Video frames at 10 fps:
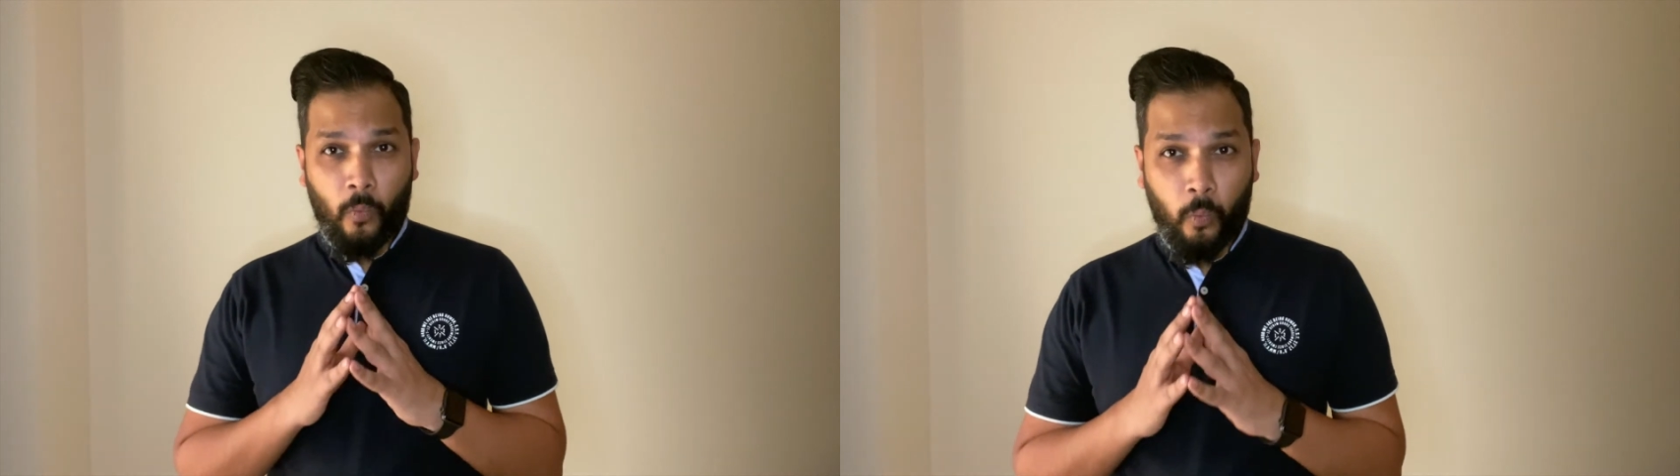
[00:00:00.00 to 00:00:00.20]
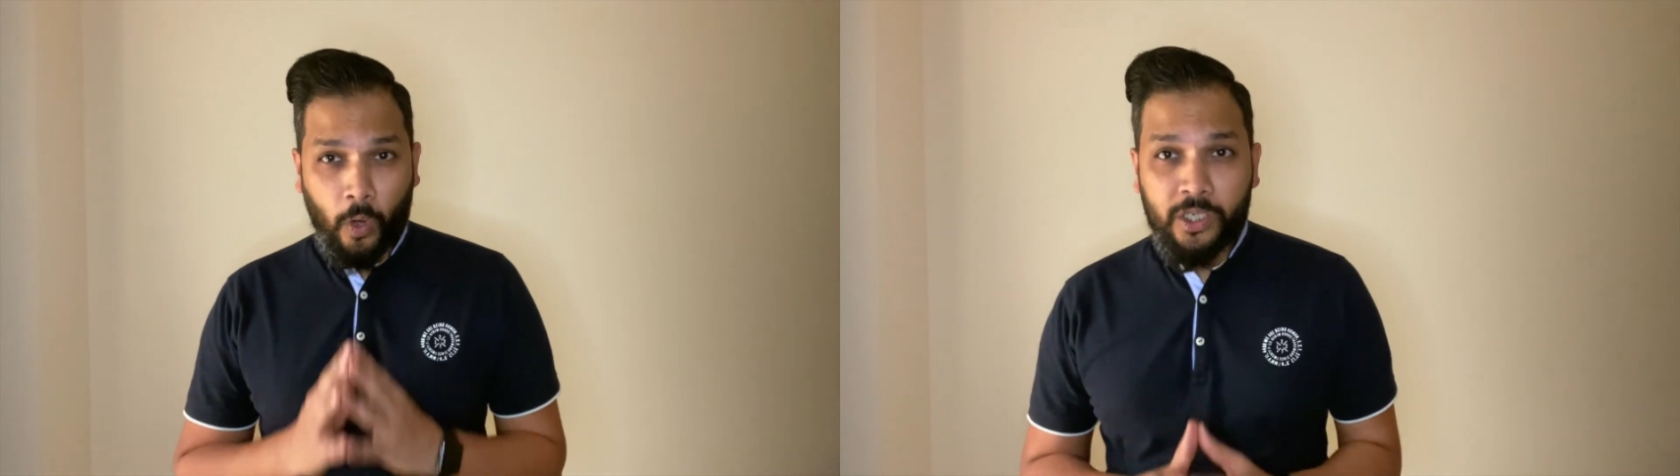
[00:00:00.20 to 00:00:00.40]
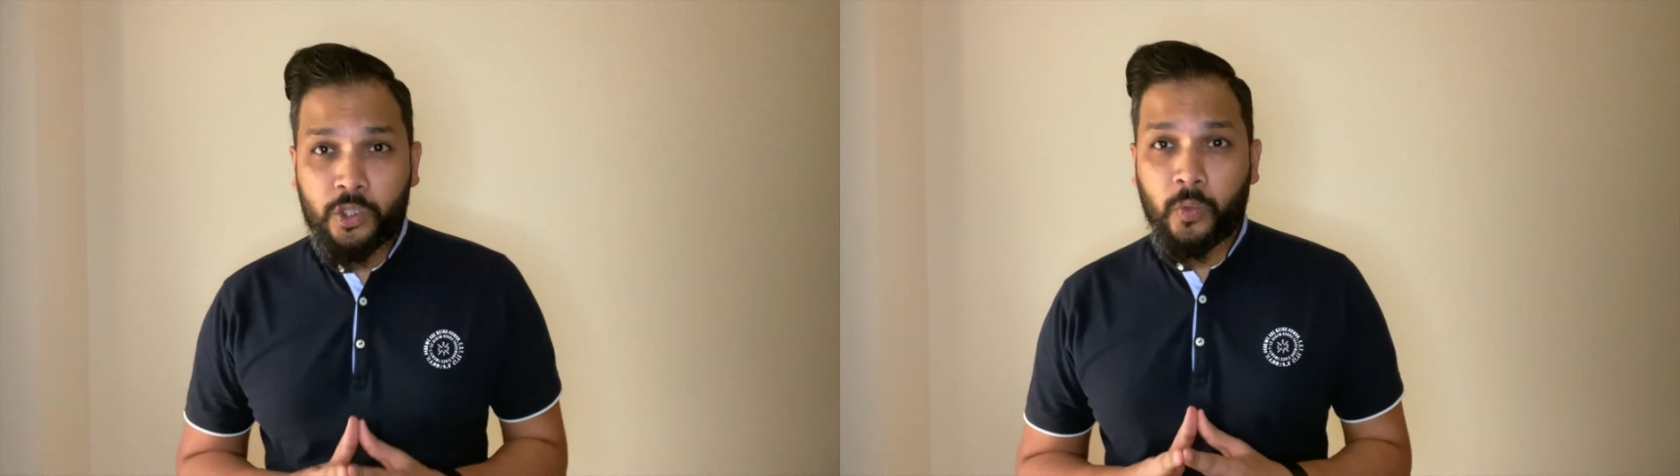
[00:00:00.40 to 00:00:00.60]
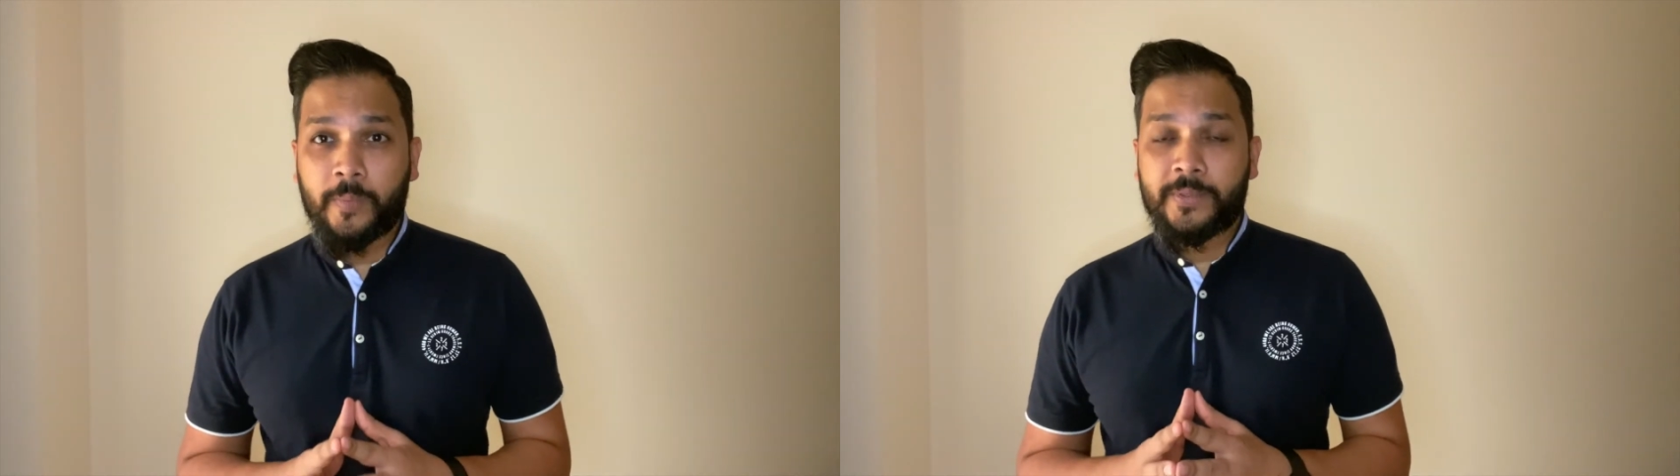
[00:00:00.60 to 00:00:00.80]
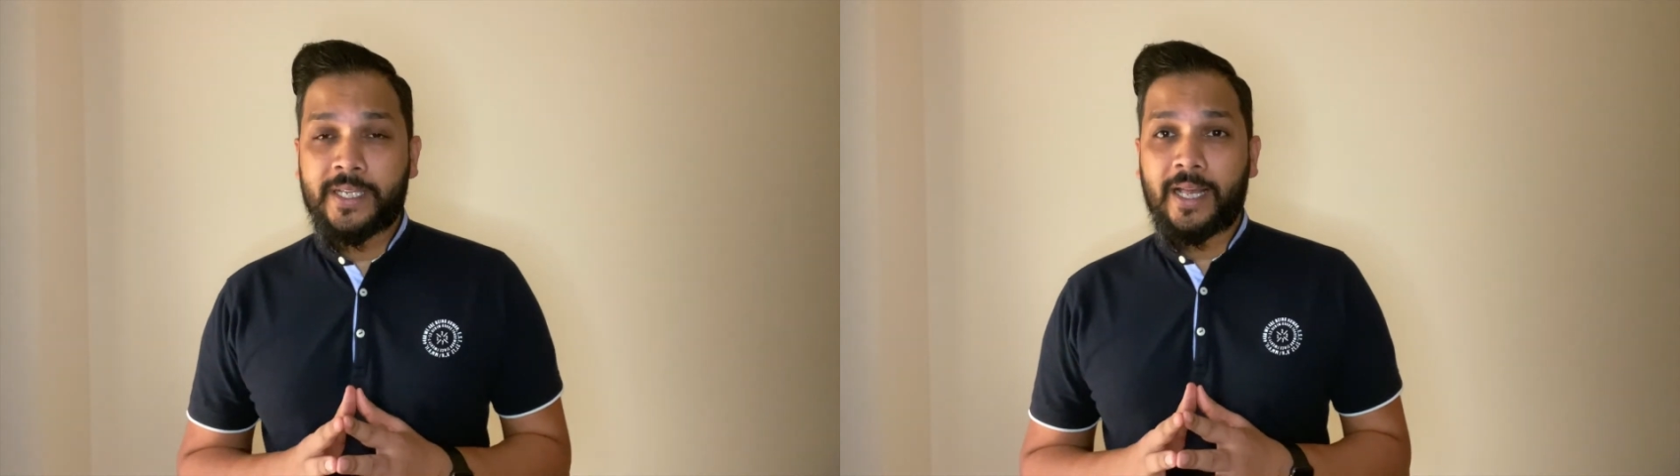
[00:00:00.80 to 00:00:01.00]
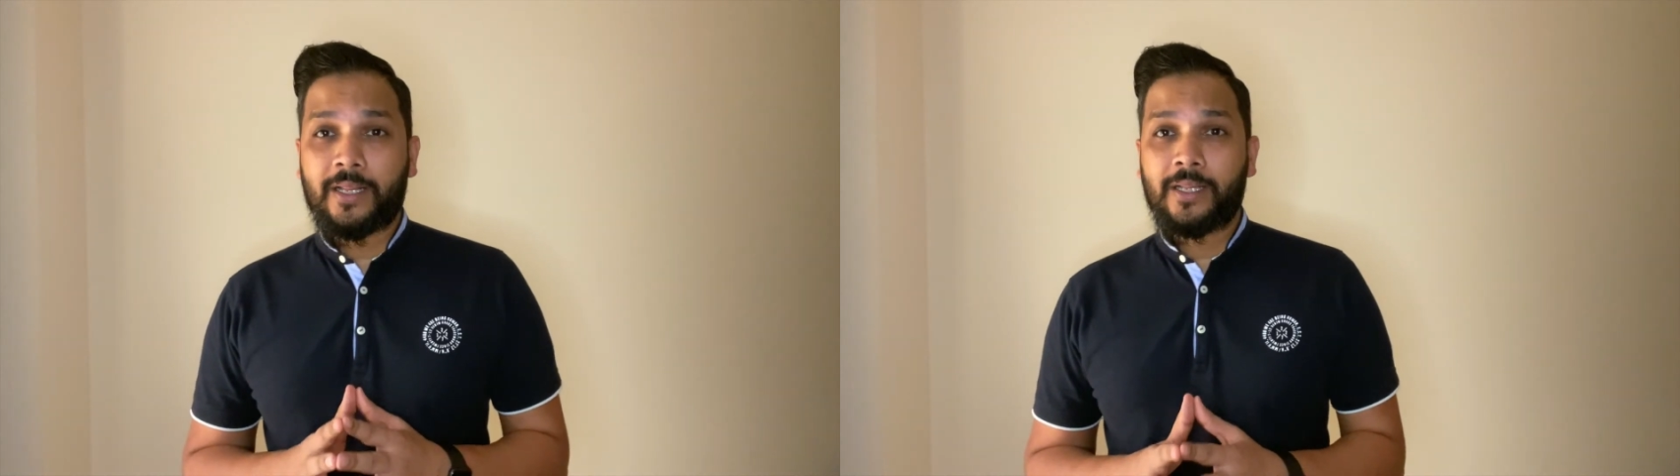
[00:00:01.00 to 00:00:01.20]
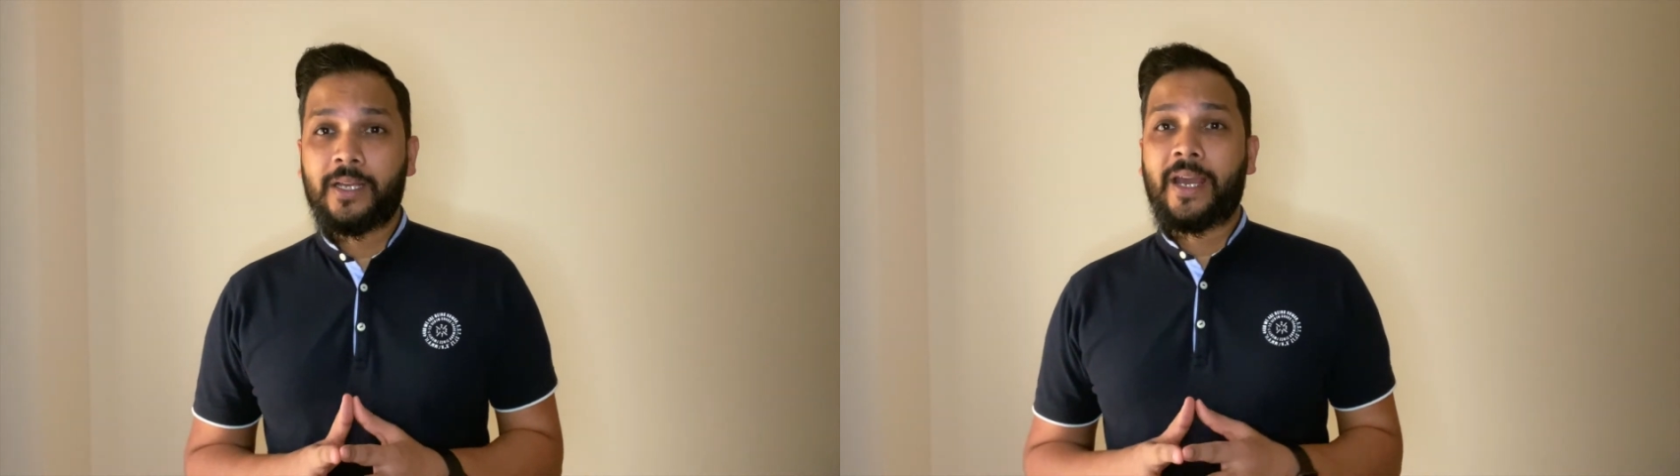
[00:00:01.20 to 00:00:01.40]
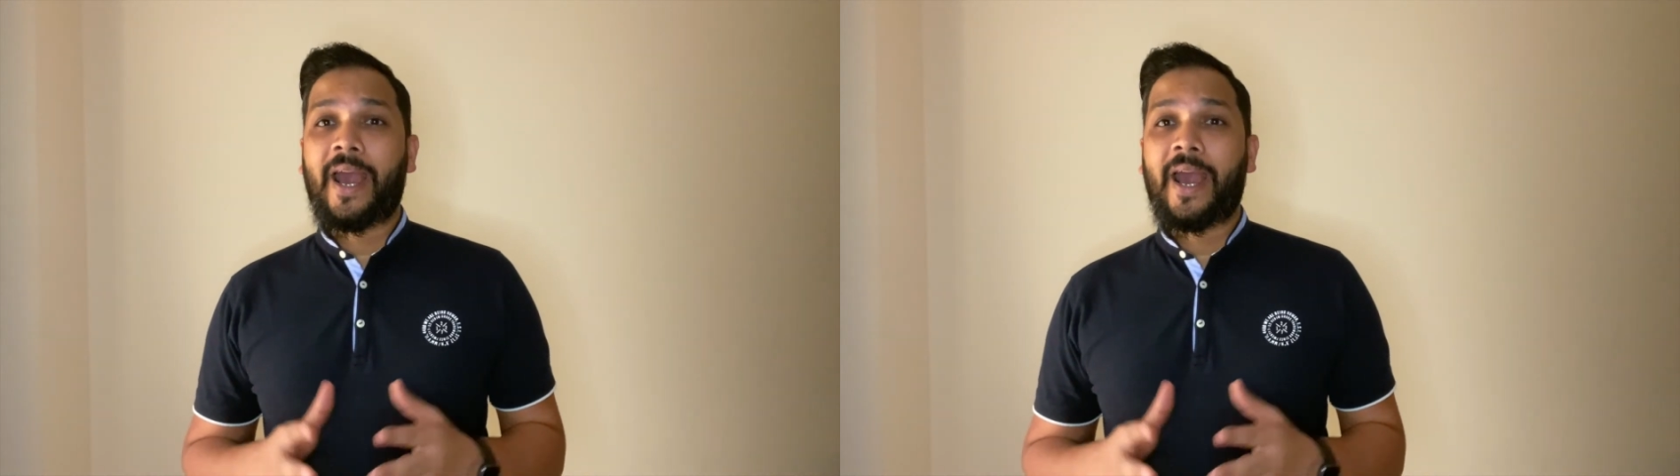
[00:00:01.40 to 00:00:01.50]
what to upsell,